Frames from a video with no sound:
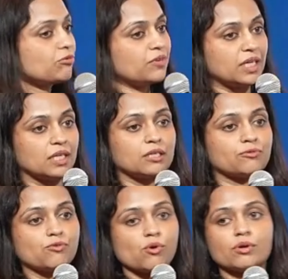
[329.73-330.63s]
field
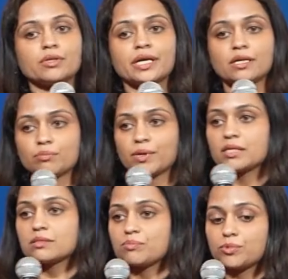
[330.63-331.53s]
for
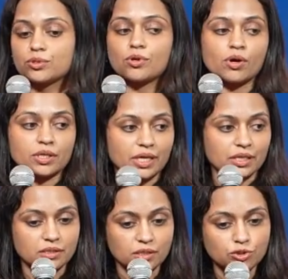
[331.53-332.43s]
enterprise support
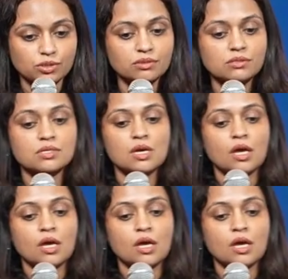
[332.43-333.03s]
organizations